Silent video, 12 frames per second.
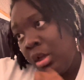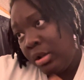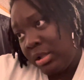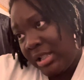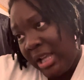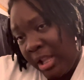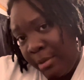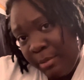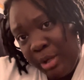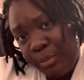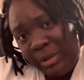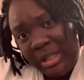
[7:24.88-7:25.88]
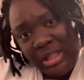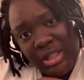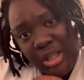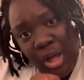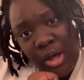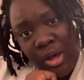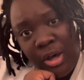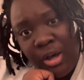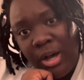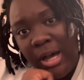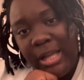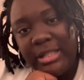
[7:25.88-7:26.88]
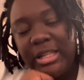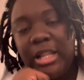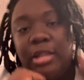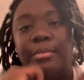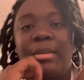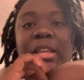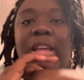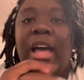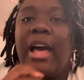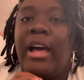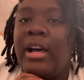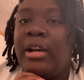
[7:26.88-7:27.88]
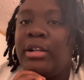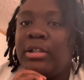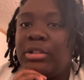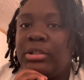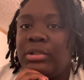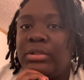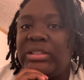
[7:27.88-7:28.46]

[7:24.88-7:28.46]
telling me what they saw and telling me how